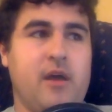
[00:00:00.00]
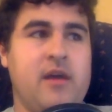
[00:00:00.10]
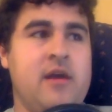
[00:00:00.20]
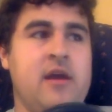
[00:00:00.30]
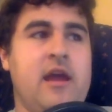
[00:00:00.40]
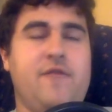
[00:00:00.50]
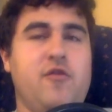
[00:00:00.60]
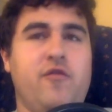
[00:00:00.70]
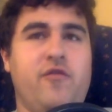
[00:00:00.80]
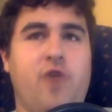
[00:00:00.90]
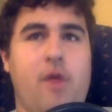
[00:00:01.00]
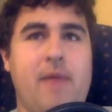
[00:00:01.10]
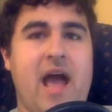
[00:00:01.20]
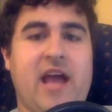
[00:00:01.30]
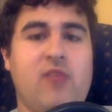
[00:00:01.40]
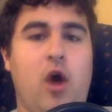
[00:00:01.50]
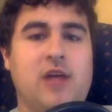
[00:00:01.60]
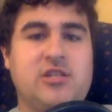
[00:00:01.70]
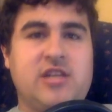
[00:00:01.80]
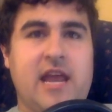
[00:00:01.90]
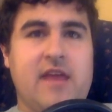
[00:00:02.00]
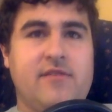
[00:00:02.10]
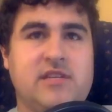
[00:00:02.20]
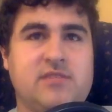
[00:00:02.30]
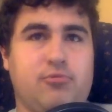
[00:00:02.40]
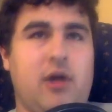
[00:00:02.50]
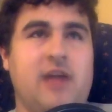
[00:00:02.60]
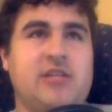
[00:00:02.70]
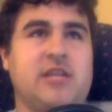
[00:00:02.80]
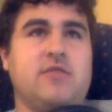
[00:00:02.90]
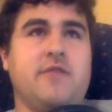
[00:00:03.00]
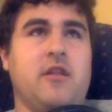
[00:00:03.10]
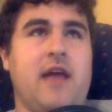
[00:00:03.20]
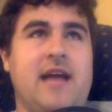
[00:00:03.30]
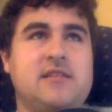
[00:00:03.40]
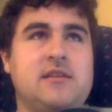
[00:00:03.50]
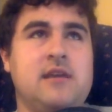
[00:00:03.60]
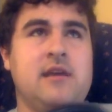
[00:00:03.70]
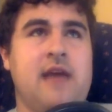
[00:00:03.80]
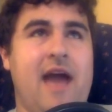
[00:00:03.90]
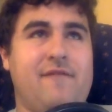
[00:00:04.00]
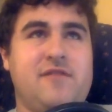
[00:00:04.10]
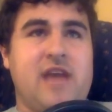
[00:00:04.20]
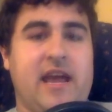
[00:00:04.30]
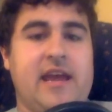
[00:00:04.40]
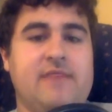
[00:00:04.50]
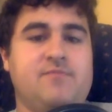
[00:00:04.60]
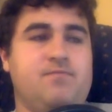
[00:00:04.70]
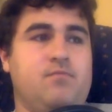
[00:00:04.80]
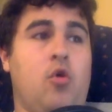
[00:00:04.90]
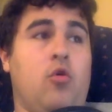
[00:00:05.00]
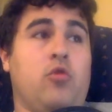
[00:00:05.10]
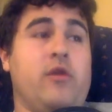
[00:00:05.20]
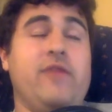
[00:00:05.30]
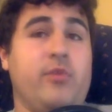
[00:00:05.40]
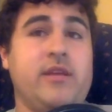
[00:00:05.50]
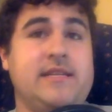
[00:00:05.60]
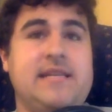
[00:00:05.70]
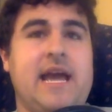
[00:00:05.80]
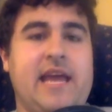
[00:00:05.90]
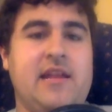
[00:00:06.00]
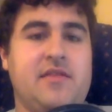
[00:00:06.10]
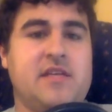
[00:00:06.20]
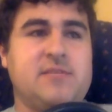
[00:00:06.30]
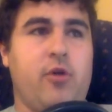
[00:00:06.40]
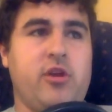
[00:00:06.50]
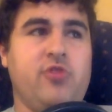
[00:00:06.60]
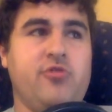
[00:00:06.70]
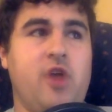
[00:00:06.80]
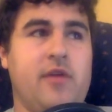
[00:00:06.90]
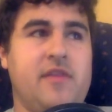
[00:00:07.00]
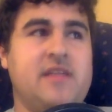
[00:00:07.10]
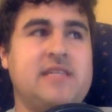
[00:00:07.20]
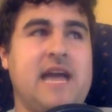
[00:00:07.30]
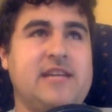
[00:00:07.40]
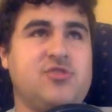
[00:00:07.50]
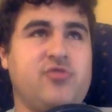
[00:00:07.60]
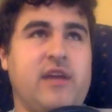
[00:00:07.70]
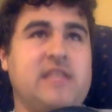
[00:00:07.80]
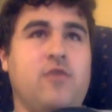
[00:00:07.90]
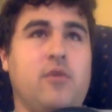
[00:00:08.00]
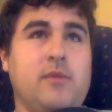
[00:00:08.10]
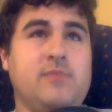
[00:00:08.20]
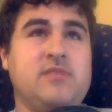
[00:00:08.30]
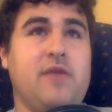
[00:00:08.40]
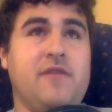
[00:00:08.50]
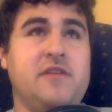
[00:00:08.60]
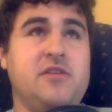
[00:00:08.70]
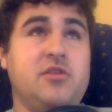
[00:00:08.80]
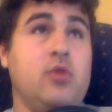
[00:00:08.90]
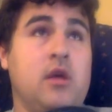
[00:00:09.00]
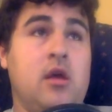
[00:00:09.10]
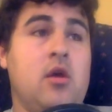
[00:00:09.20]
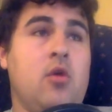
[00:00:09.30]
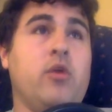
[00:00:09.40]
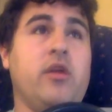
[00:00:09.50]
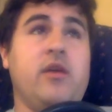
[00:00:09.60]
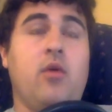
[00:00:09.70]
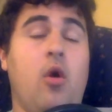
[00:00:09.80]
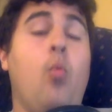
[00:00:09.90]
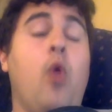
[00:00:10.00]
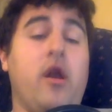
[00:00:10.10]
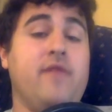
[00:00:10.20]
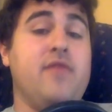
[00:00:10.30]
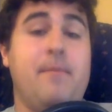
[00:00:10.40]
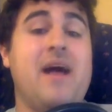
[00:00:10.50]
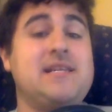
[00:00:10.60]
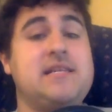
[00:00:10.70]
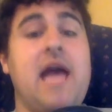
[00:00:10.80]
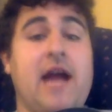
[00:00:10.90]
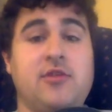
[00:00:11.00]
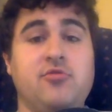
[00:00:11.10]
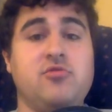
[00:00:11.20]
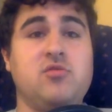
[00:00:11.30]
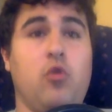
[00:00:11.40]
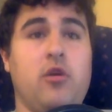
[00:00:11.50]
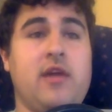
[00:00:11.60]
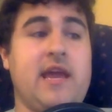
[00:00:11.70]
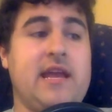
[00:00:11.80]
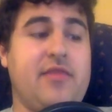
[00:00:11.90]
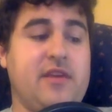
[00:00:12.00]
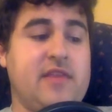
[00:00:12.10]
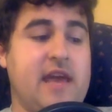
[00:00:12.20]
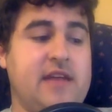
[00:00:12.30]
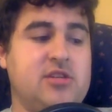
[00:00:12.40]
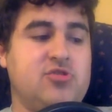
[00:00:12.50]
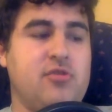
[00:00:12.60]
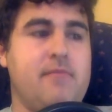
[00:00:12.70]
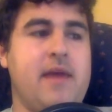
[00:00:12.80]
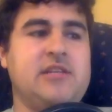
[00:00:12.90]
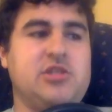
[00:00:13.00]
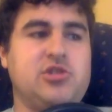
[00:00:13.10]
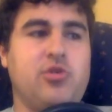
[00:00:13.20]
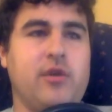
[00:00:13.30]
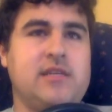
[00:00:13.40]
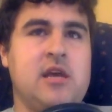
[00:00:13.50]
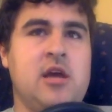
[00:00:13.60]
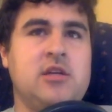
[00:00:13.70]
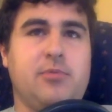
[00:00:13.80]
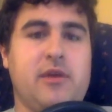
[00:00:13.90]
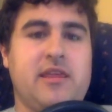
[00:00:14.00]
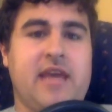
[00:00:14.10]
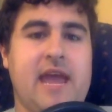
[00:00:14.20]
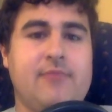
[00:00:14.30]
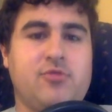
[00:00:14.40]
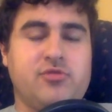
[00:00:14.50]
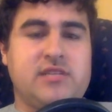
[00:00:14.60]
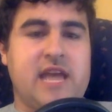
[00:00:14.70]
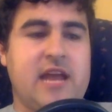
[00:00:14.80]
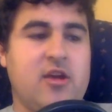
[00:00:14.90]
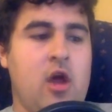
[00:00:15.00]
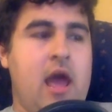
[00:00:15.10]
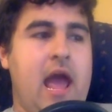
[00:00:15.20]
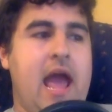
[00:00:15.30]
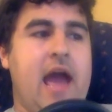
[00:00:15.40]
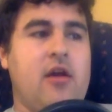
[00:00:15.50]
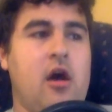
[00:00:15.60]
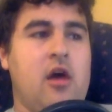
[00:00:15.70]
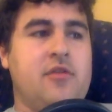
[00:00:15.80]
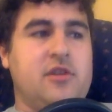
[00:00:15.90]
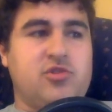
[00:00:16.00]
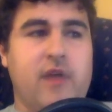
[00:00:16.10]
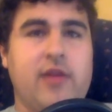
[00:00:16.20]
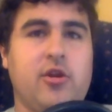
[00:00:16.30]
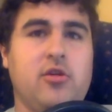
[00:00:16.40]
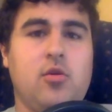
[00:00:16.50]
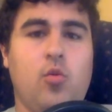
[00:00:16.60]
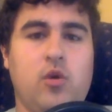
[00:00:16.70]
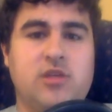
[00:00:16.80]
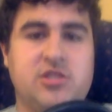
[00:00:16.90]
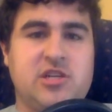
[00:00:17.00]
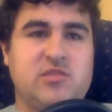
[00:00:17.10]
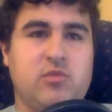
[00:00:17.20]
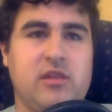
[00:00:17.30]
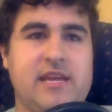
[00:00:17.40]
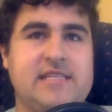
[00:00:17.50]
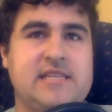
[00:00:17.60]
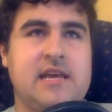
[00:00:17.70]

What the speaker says: But if you've gone back and watched any of his projects over the last half decade, or even really decade at this point, you'll know that this guy has transformed himself into really one of the best actors working. And I think that is a tremendous choice to play the Caped Crusader. And the trailer was just released.